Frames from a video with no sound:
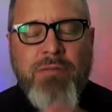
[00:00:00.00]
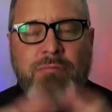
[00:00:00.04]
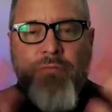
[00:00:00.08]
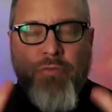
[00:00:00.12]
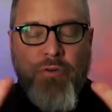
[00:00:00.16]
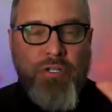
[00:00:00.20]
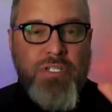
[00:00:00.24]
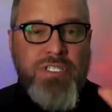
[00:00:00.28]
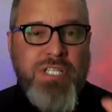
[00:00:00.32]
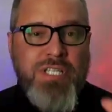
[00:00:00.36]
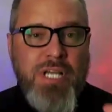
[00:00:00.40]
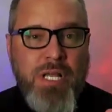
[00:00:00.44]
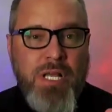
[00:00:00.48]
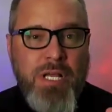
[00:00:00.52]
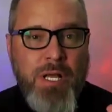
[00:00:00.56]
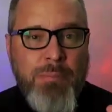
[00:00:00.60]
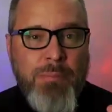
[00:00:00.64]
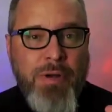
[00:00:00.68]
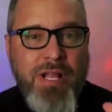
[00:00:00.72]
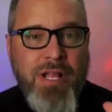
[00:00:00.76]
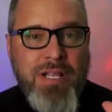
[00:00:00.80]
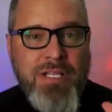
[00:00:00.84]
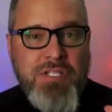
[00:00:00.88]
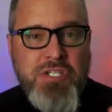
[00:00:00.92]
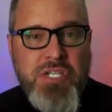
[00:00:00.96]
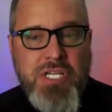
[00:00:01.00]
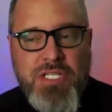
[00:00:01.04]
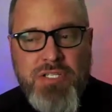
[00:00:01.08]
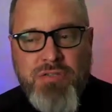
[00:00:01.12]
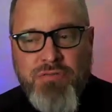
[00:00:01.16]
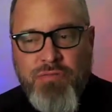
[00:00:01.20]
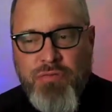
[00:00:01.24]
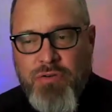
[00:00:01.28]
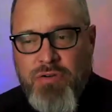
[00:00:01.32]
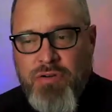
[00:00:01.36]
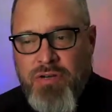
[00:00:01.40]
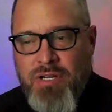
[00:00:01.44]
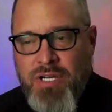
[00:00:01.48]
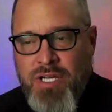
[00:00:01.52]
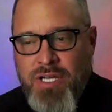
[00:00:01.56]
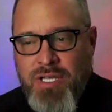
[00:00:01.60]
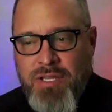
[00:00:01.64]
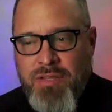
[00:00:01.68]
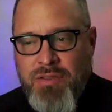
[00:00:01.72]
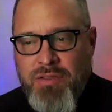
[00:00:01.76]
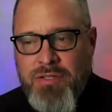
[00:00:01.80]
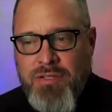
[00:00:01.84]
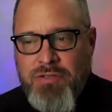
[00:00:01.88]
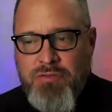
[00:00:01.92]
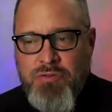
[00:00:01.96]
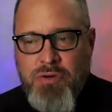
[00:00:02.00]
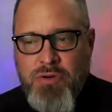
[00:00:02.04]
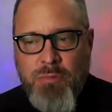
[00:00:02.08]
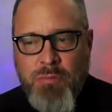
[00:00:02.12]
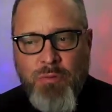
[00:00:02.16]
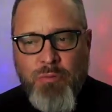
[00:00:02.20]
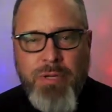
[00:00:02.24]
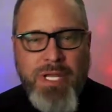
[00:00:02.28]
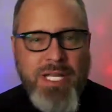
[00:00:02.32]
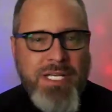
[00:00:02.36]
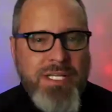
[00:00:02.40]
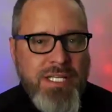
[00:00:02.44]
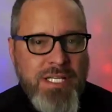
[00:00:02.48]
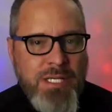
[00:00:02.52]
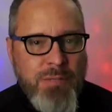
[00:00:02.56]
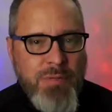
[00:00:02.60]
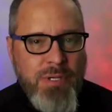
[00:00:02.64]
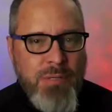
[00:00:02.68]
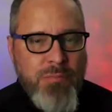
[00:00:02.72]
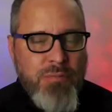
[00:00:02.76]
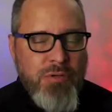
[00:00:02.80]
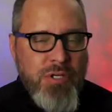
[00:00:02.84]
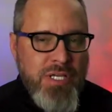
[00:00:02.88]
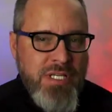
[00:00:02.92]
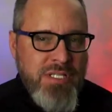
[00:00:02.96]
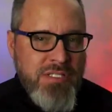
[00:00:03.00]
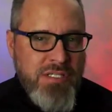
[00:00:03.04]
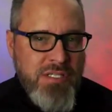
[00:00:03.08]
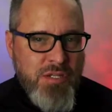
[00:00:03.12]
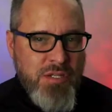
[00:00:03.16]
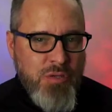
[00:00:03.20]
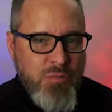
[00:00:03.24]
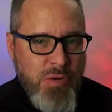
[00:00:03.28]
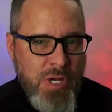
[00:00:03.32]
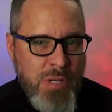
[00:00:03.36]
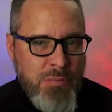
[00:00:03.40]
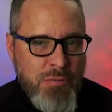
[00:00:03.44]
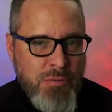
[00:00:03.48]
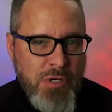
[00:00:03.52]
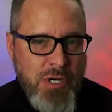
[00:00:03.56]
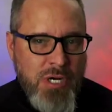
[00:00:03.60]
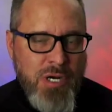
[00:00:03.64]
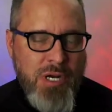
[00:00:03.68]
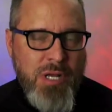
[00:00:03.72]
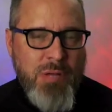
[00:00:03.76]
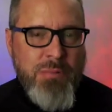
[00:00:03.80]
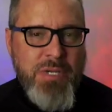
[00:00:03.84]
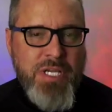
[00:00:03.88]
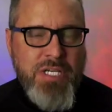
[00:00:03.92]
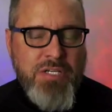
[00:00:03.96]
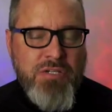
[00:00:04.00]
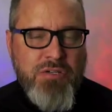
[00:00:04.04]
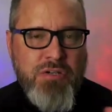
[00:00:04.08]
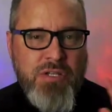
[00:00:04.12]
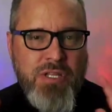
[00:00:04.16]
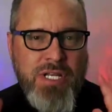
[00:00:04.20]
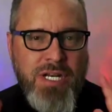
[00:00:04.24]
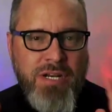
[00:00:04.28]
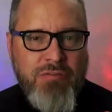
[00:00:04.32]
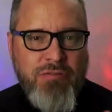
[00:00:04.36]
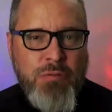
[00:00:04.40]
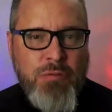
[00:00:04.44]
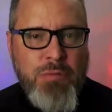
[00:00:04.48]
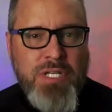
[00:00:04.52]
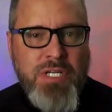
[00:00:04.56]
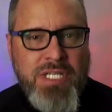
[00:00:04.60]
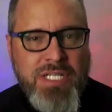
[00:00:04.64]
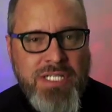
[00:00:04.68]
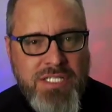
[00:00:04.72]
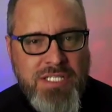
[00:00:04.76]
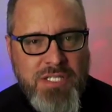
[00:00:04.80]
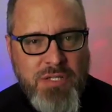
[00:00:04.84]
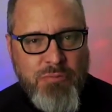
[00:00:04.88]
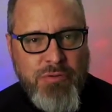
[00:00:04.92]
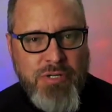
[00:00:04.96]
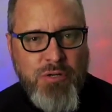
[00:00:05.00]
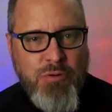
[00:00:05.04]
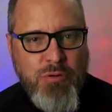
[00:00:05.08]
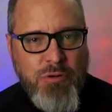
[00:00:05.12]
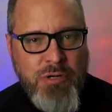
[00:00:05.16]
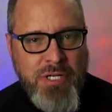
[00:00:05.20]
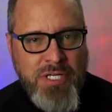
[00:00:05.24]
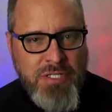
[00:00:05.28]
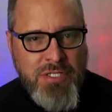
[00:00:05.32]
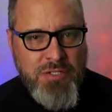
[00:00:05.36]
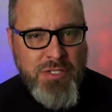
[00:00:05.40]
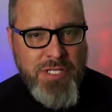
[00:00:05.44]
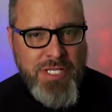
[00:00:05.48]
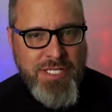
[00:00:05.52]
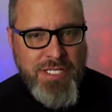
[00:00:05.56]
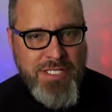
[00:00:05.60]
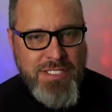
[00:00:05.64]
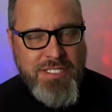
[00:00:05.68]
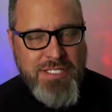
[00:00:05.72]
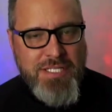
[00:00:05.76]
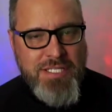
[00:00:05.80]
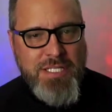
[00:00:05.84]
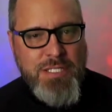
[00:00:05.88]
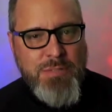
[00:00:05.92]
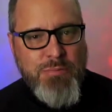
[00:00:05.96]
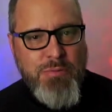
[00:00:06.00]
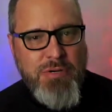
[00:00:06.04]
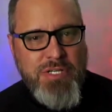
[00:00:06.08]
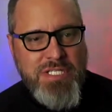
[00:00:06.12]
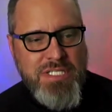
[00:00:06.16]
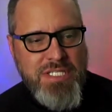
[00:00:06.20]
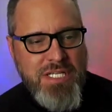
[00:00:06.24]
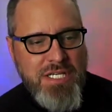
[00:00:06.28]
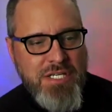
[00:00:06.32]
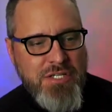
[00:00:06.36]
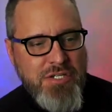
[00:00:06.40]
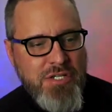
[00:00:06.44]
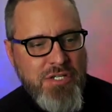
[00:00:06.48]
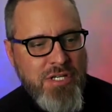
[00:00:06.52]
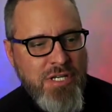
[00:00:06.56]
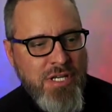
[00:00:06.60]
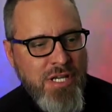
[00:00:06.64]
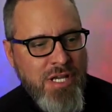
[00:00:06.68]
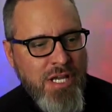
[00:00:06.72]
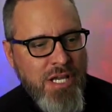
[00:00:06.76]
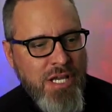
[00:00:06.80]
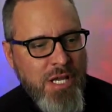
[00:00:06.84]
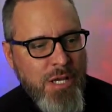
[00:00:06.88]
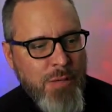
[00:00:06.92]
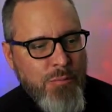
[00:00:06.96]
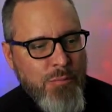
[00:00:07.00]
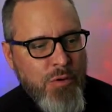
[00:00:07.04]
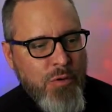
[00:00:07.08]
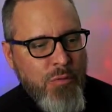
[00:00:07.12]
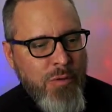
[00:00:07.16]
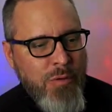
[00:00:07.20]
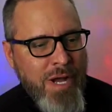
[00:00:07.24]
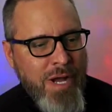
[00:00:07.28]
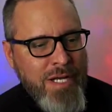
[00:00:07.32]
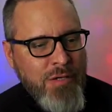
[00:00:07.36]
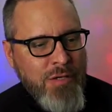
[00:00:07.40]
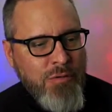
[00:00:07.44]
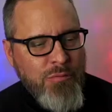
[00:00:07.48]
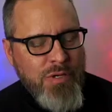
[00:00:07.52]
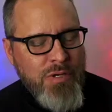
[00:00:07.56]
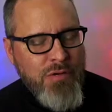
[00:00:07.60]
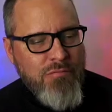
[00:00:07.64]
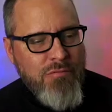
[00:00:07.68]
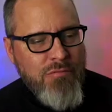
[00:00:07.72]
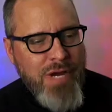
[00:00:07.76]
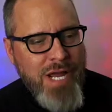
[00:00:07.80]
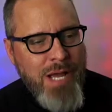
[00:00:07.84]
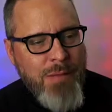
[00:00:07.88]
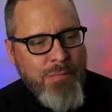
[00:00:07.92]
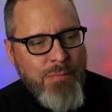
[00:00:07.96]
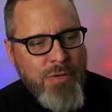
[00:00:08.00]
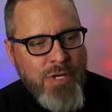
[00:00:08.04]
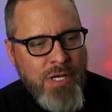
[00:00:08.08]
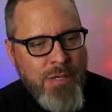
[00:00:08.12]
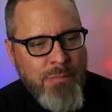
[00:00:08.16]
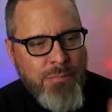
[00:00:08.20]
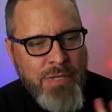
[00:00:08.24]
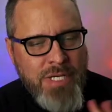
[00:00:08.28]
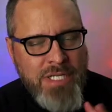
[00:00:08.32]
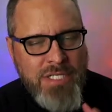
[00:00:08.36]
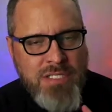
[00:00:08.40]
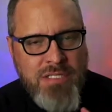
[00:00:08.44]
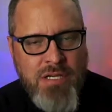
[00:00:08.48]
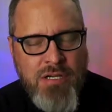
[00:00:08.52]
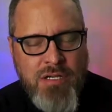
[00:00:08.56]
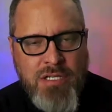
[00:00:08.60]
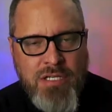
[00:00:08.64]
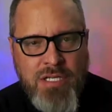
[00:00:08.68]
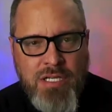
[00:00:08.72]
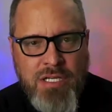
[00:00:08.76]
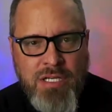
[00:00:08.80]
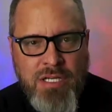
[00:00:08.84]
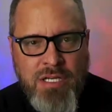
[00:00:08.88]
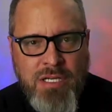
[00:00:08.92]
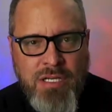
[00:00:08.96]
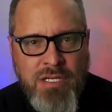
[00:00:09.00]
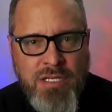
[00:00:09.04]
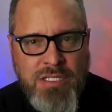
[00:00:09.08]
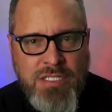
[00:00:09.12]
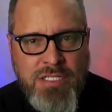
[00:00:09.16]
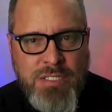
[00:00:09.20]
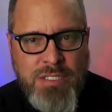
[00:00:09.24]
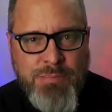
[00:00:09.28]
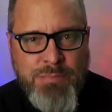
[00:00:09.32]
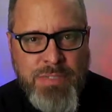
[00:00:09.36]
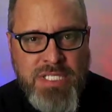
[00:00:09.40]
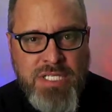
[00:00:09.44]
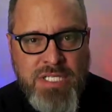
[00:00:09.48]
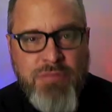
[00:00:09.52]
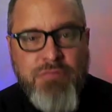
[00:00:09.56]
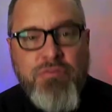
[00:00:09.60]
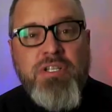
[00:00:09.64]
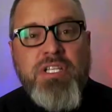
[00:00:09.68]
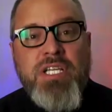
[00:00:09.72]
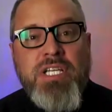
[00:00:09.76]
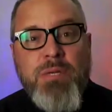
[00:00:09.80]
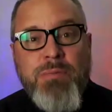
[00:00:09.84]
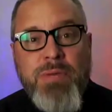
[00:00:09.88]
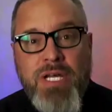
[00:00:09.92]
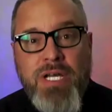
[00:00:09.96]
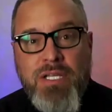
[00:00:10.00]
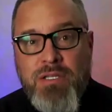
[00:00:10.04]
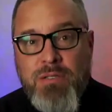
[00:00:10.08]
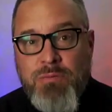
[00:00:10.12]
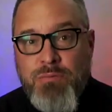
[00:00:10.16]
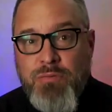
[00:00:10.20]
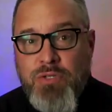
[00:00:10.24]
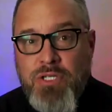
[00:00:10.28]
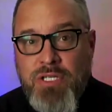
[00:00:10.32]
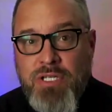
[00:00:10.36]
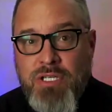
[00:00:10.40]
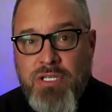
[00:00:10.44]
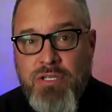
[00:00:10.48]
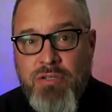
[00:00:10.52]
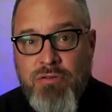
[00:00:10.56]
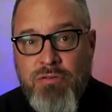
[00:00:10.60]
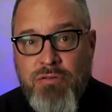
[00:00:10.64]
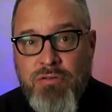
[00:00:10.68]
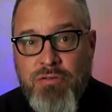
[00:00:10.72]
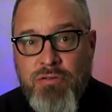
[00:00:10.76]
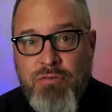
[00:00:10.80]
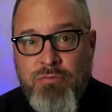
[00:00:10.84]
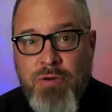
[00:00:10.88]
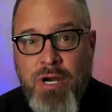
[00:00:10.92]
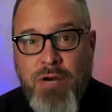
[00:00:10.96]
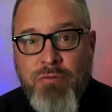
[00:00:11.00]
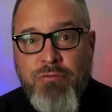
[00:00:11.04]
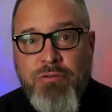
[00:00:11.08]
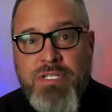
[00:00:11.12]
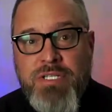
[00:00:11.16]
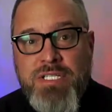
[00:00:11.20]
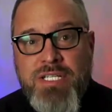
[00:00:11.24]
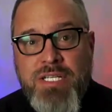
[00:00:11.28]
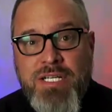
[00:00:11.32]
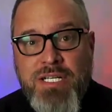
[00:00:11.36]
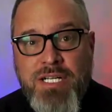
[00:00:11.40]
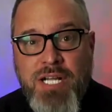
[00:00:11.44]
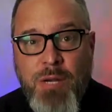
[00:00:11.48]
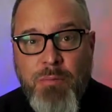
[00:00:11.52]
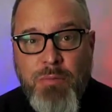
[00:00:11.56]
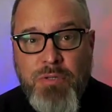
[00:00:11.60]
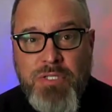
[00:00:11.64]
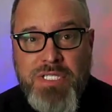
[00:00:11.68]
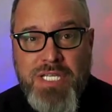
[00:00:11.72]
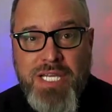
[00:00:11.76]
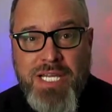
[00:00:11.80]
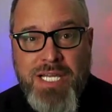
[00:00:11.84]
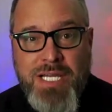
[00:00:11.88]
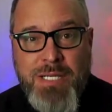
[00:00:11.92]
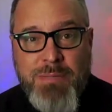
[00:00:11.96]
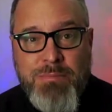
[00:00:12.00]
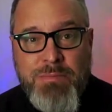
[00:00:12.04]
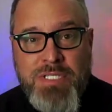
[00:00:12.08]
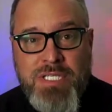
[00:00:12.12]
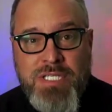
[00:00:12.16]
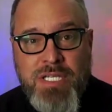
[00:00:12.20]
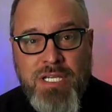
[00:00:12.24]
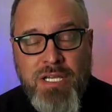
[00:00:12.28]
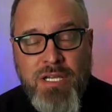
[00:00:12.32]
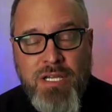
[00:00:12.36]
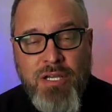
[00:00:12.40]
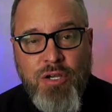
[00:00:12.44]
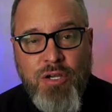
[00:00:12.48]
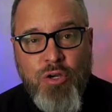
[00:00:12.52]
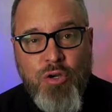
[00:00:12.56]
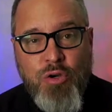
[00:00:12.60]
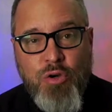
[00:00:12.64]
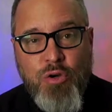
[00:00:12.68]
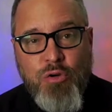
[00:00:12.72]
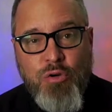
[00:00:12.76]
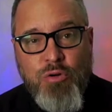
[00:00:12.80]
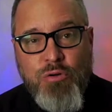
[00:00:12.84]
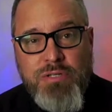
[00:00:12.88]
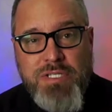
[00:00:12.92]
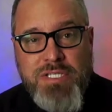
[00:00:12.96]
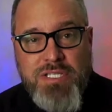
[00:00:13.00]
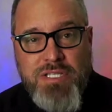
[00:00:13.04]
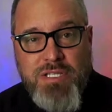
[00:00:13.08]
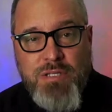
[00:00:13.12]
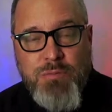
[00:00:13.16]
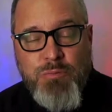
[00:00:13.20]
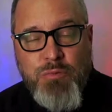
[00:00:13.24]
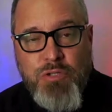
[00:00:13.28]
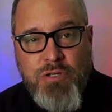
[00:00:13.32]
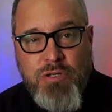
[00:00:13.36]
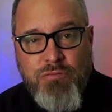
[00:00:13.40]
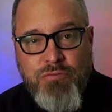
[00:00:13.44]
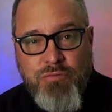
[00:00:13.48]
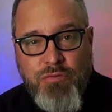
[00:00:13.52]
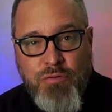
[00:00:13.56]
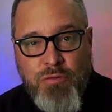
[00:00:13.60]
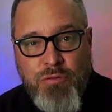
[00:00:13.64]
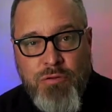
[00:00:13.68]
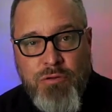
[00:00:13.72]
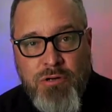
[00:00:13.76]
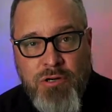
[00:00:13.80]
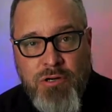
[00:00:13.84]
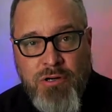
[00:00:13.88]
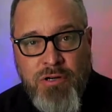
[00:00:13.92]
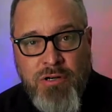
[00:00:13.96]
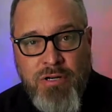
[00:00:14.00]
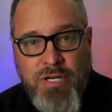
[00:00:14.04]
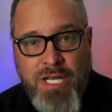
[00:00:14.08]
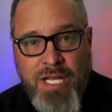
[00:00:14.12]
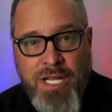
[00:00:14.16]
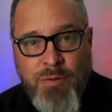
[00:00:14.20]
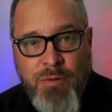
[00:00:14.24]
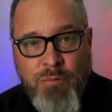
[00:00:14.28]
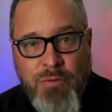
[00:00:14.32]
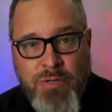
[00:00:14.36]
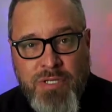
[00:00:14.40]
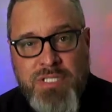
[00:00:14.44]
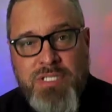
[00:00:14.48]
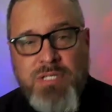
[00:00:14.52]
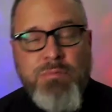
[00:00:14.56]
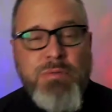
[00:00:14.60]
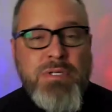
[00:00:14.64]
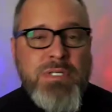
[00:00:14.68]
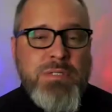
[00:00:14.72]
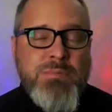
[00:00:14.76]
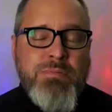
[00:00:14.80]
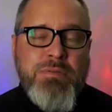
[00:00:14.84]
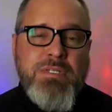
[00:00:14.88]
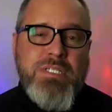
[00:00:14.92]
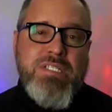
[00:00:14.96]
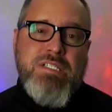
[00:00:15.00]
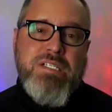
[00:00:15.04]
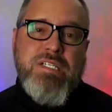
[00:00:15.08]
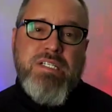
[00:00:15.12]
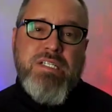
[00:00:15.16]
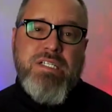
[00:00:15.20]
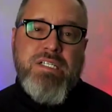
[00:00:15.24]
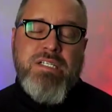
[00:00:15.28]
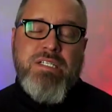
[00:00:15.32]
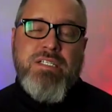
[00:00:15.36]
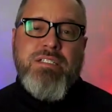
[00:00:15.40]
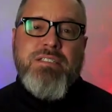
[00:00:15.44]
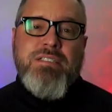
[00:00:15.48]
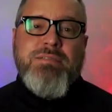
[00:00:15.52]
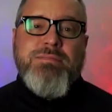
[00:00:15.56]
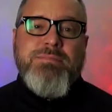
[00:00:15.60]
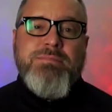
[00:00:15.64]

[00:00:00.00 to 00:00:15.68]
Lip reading: First, I'll apologize for the trouble we had getting people into the webinar. I'll make sure that everybody gets the recording so they can see this presentation. But why don't we wrap up by talking specifically about the book? You referenced it a couple times. Who is the book for, and where's the best place to get it?